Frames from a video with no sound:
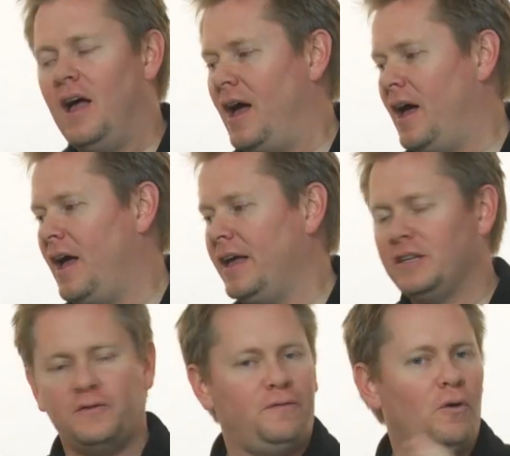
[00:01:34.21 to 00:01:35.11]

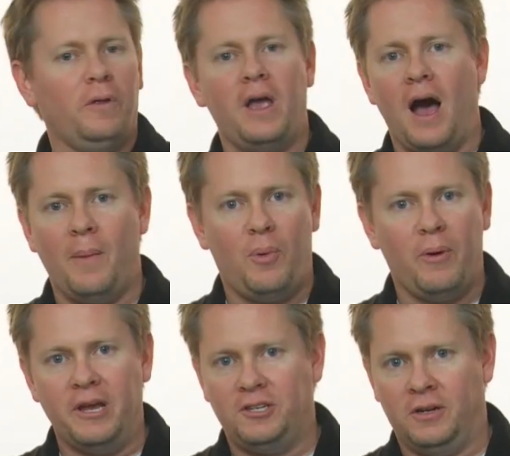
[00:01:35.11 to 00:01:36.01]
it's fully
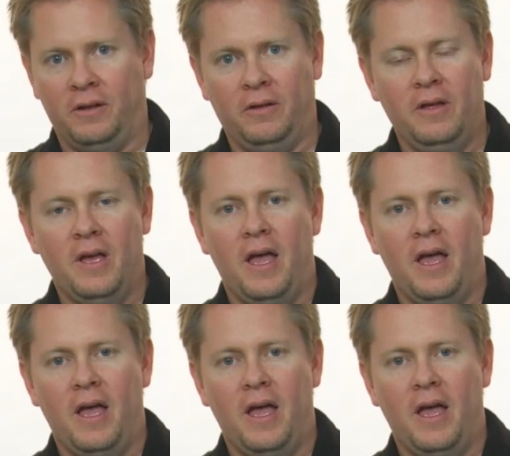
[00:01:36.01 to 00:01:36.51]
operational.